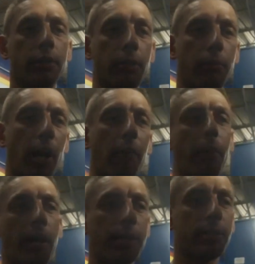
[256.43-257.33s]
to
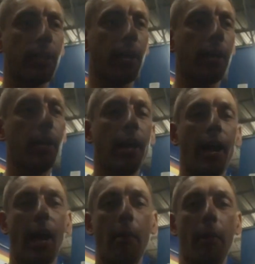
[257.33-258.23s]
bypass that.
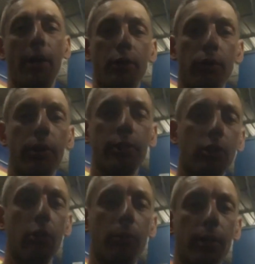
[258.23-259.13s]
And by doing
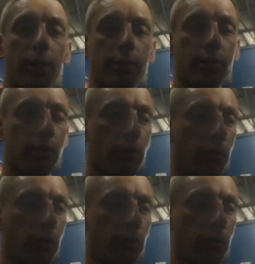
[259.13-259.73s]
so, because the